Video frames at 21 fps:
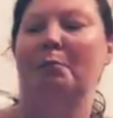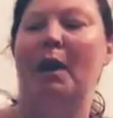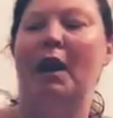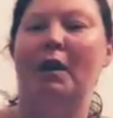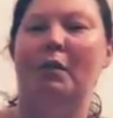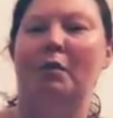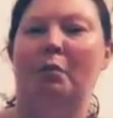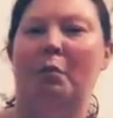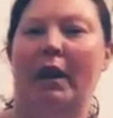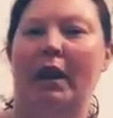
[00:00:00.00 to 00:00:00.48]

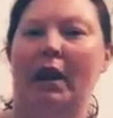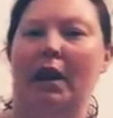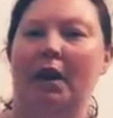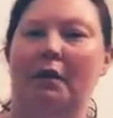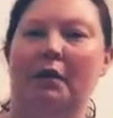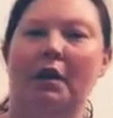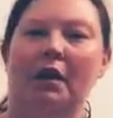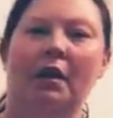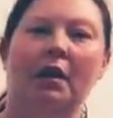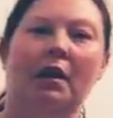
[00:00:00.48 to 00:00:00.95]

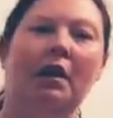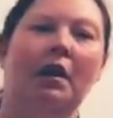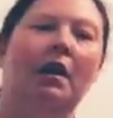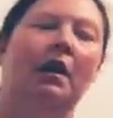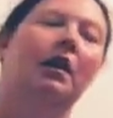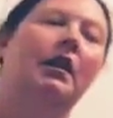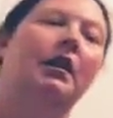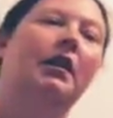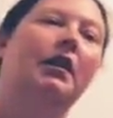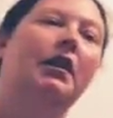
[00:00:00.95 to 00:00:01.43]
microwave.
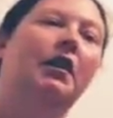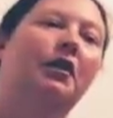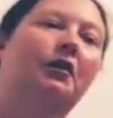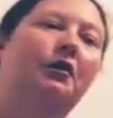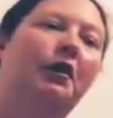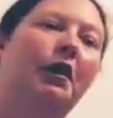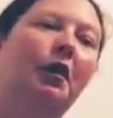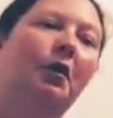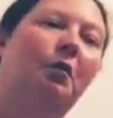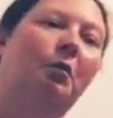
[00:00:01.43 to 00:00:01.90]
You
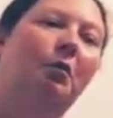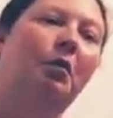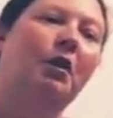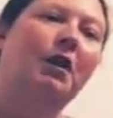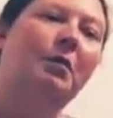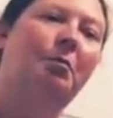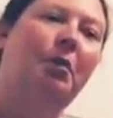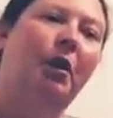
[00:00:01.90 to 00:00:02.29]
don't want to